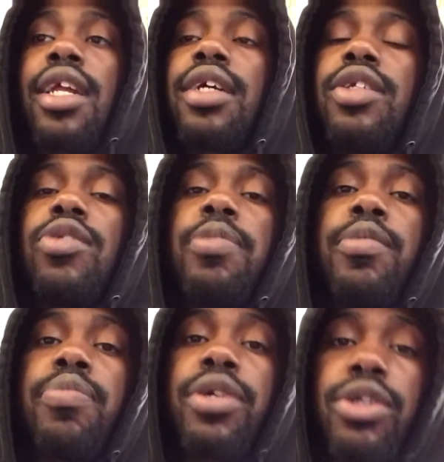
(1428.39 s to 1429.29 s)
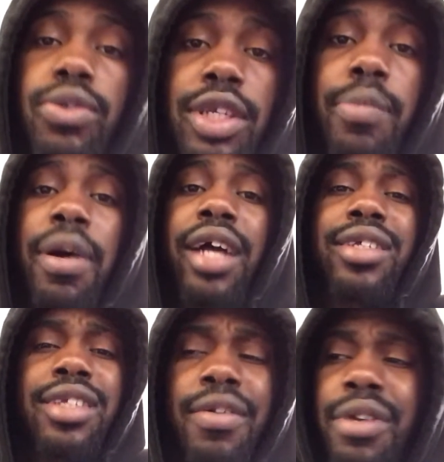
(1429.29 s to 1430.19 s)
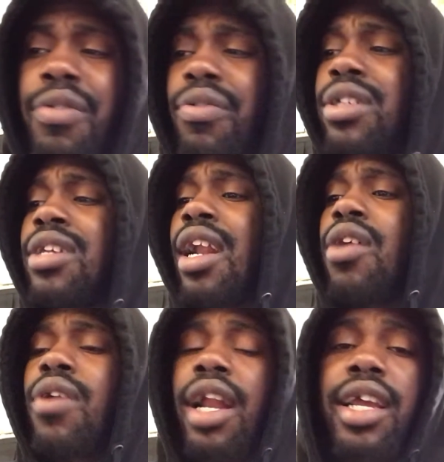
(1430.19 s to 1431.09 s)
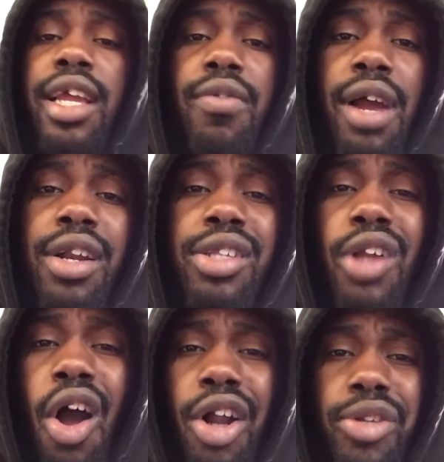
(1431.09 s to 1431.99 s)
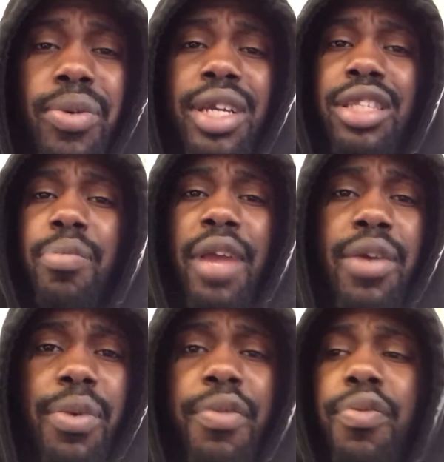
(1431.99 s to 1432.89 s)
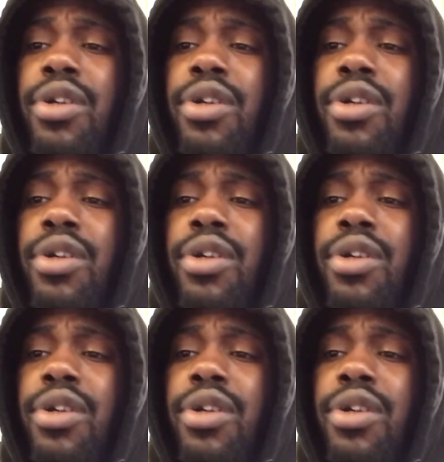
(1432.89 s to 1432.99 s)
It could just be producing positivity. Friends that I don't got to get around and argue with and debate with.